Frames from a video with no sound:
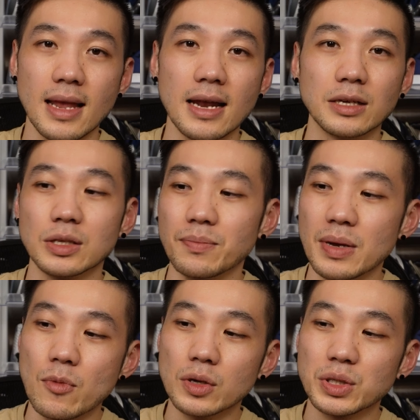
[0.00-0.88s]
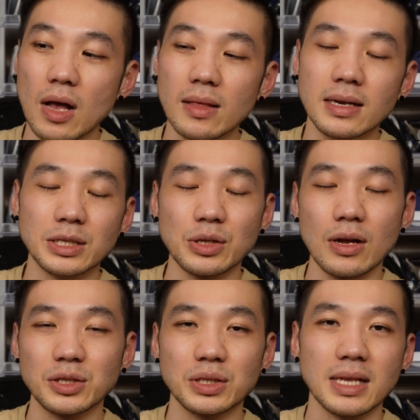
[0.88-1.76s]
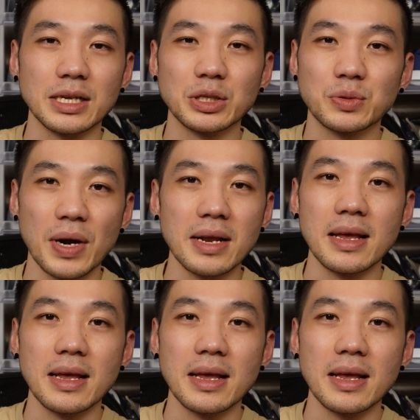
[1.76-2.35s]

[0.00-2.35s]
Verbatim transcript: and it's a bit more solid, it's not just like straight